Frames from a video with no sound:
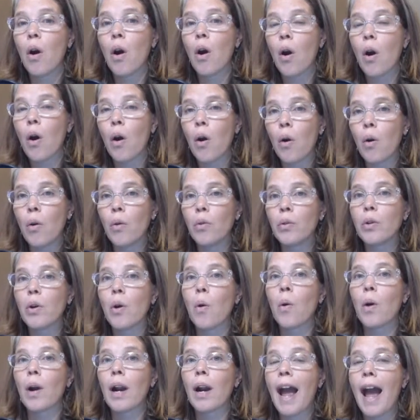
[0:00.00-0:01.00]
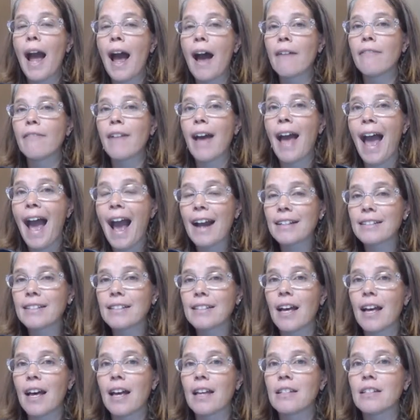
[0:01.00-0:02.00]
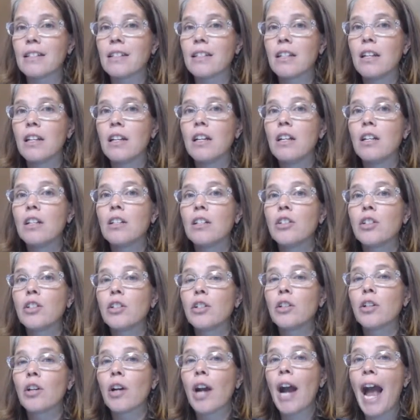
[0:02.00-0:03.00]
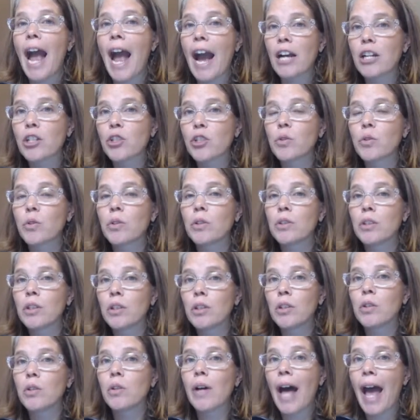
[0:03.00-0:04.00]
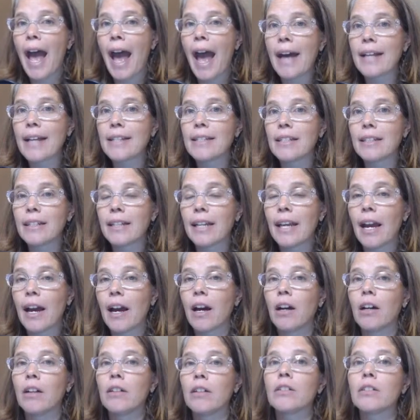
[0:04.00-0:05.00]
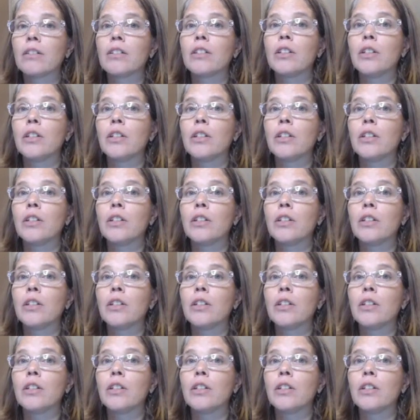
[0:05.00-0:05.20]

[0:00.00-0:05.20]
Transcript: own or have access to your actual Google Ads account,